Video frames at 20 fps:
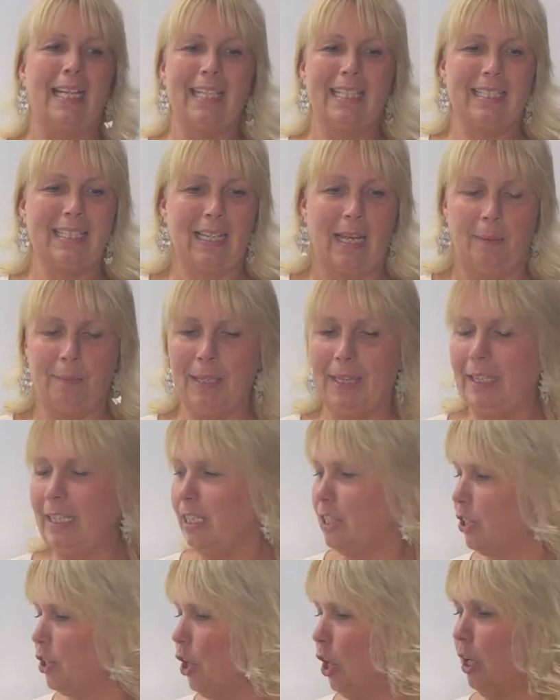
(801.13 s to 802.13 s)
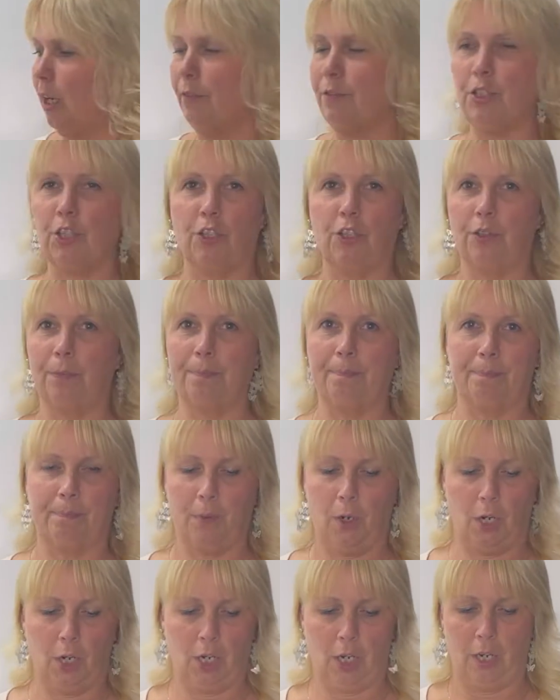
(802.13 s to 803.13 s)
it's, I mean, these scarves are
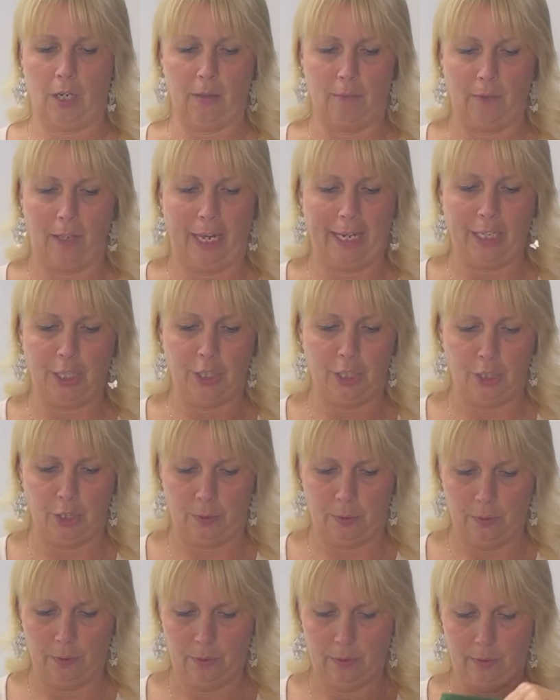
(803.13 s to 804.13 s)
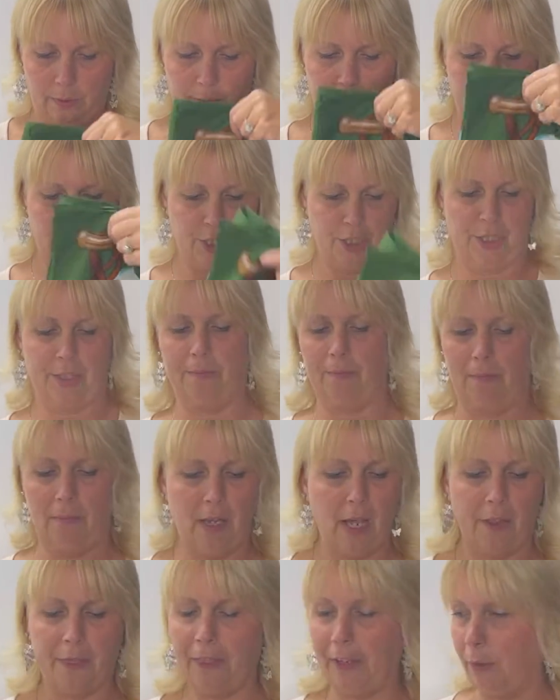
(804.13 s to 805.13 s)
like new. There's
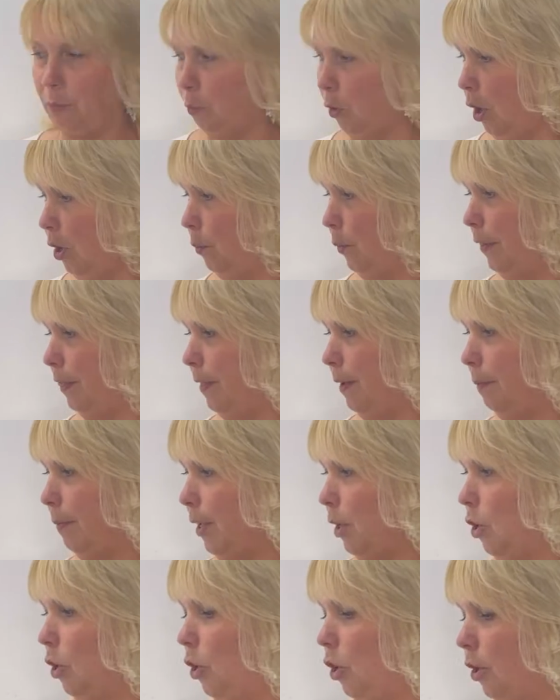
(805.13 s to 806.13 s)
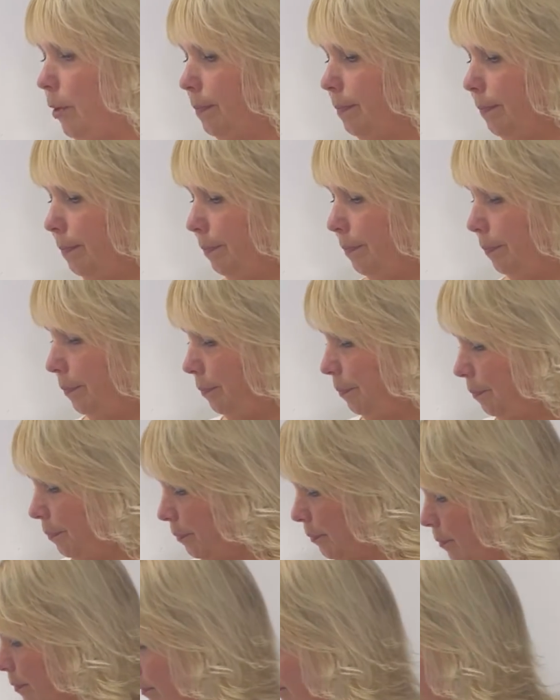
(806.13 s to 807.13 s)
nothing wrong with them at all.
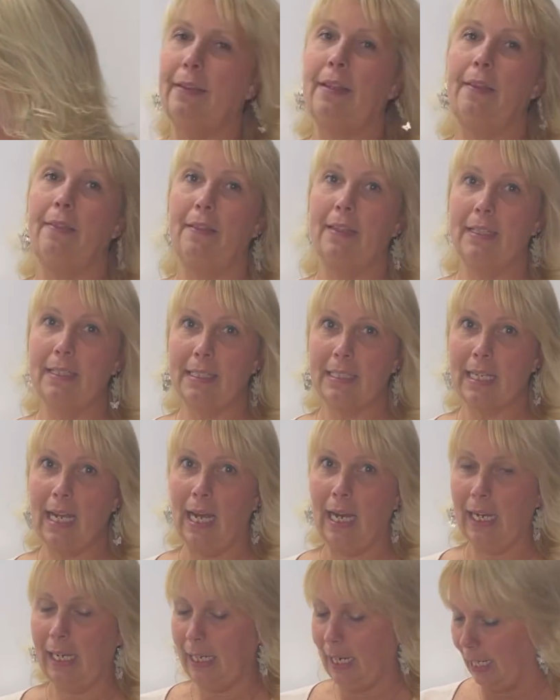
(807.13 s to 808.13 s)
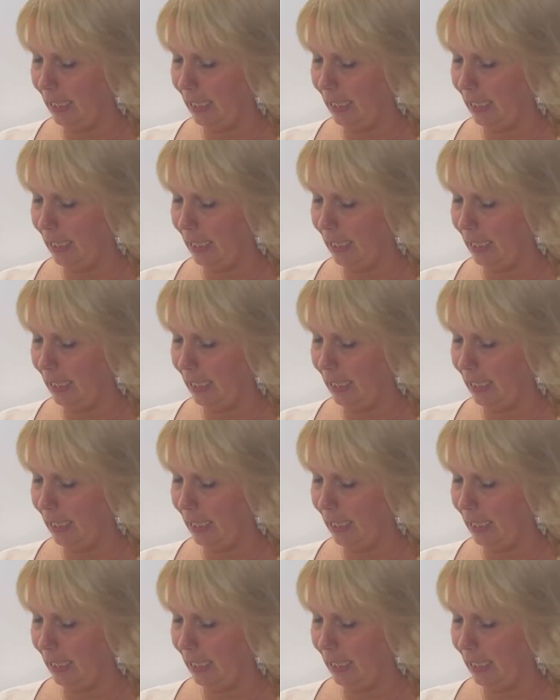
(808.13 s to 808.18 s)
And then this guy, I